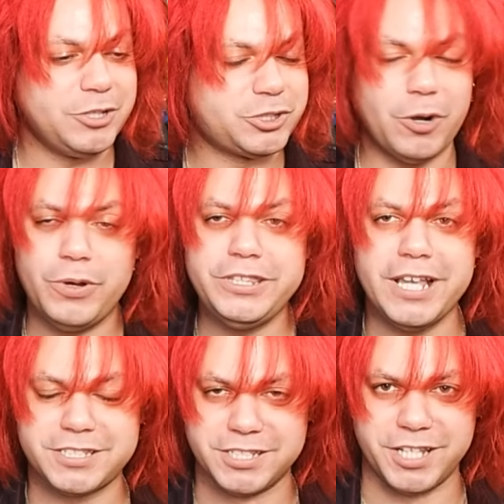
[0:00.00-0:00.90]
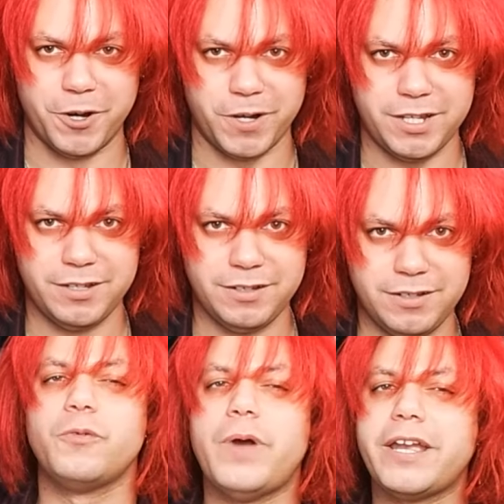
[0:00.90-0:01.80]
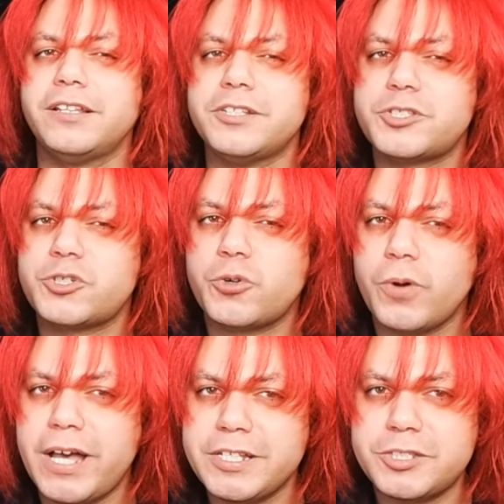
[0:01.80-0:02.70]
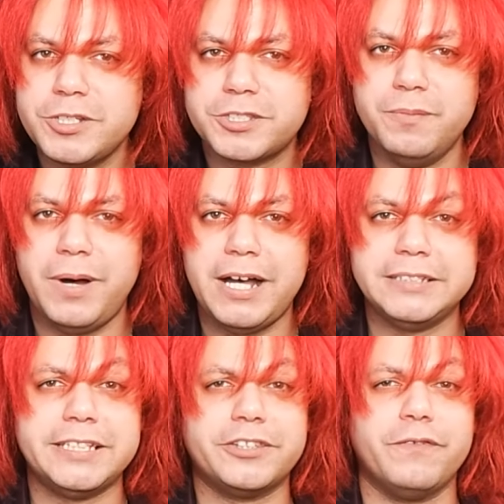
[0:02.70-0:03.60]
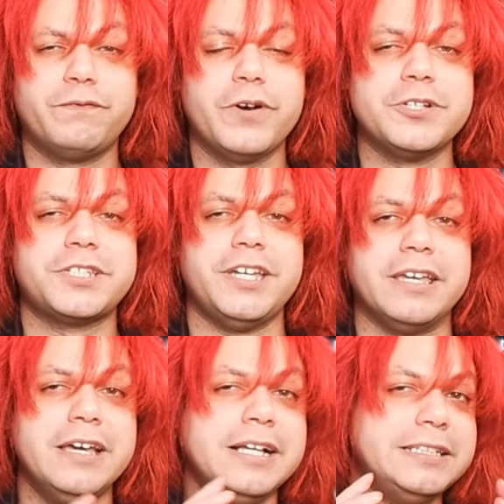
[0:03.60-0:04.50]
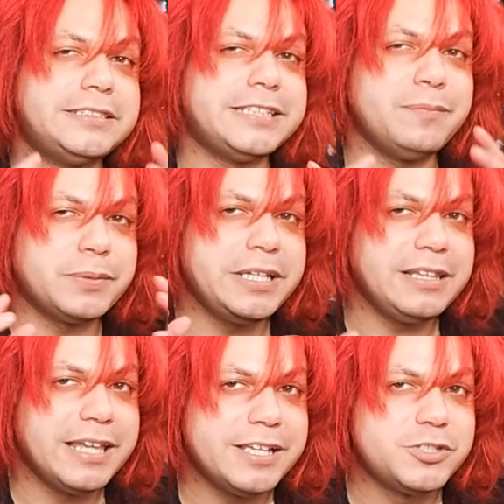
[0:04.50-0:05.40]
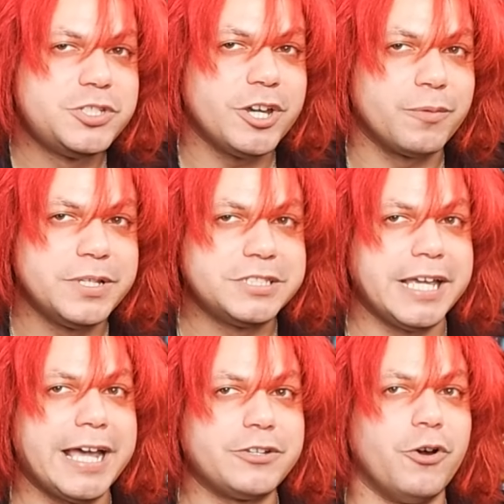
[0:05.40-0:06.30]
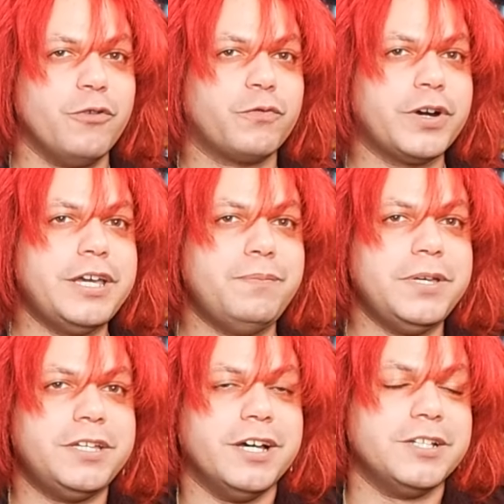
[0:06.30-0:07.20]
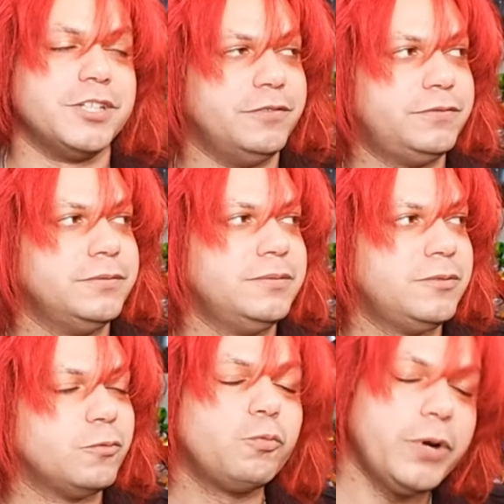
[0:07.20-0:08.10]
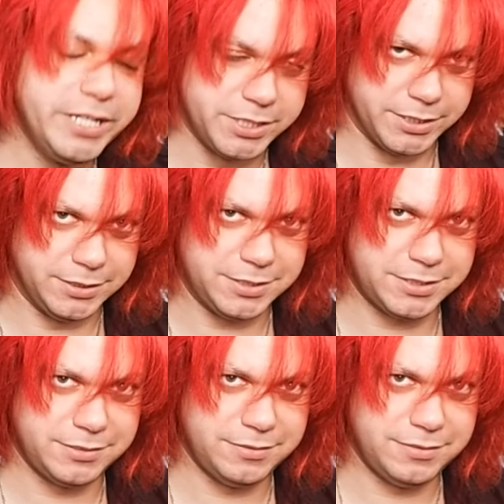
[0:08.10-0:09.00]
so unnecessary. Rackulous tries to surmise that the first king simply let Jeremy's dad go free because of reasons.